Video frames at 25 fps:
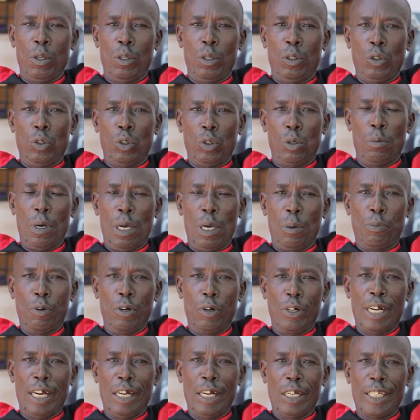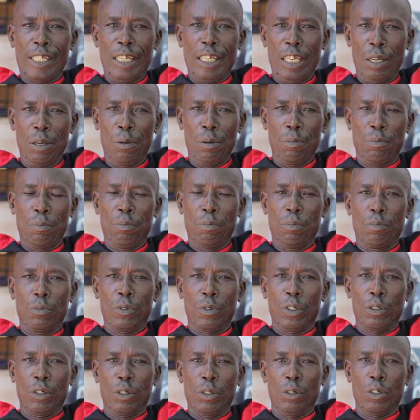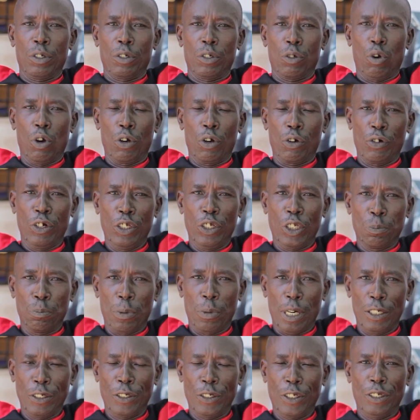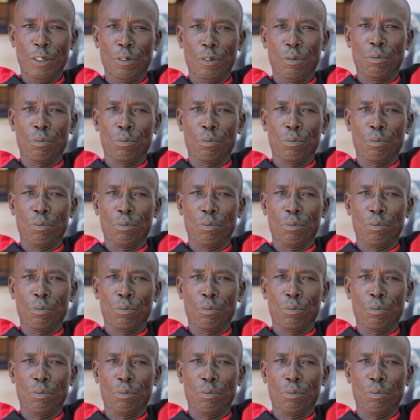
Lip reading: So my brother came on Christmas